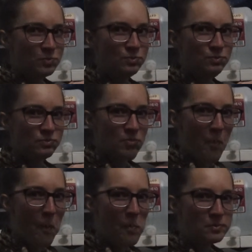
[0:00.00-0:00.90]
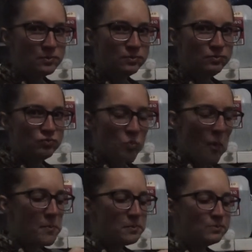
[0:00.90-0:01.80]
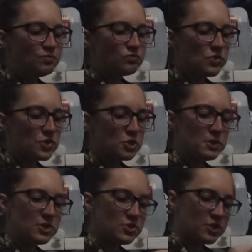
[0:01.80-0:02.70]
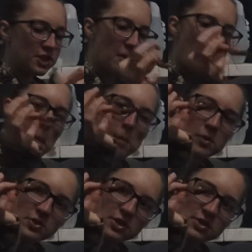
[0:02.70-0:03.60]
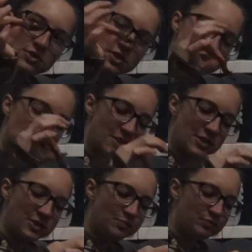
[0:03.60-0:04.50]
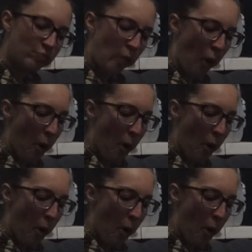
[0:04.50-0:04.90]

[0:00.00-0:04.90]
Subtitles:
was really reassuring for me to know that I will be able to not only